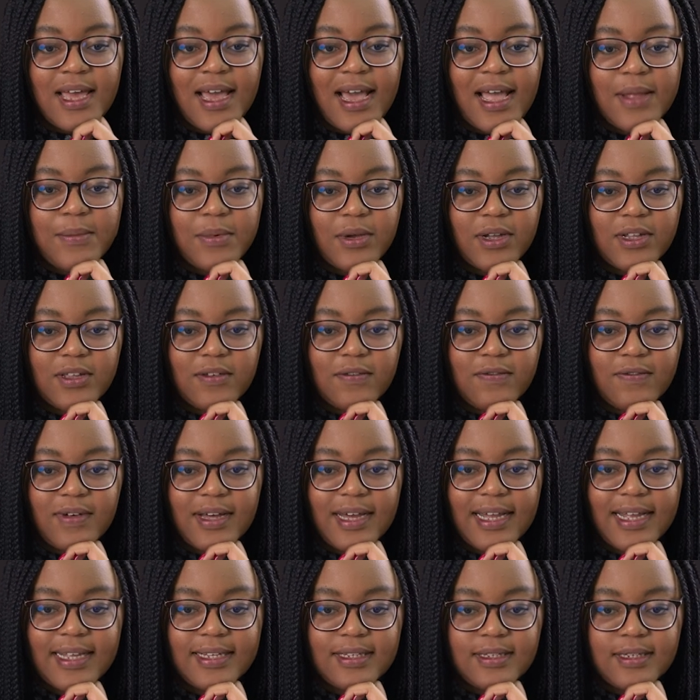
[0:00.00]
And we're going to
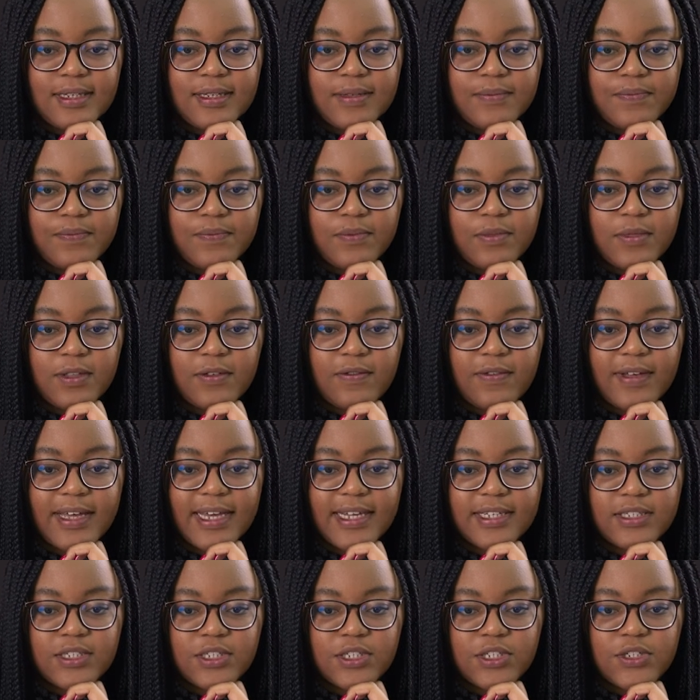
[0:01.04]
find the
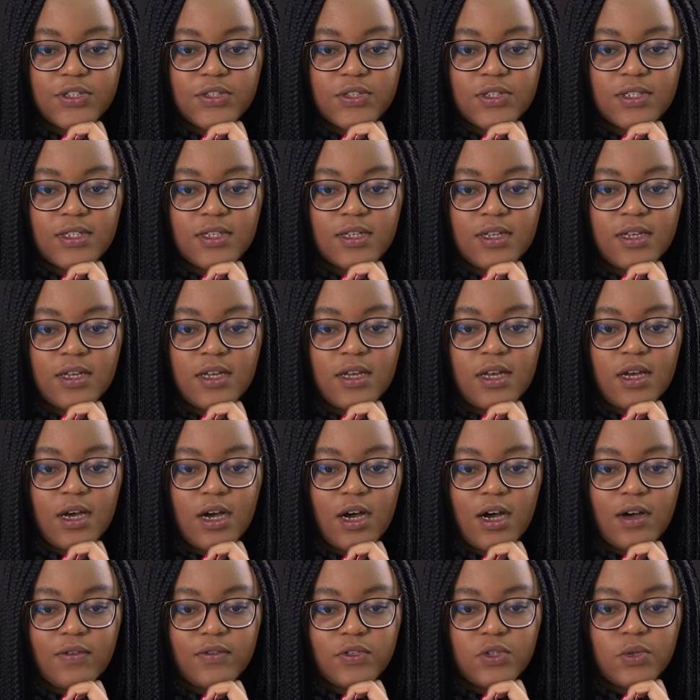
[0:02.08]
factors
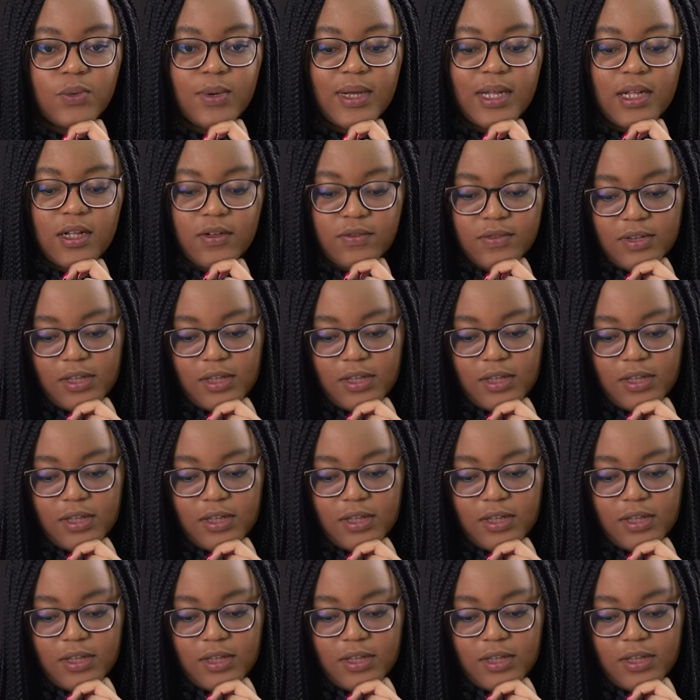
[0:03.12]
of 12.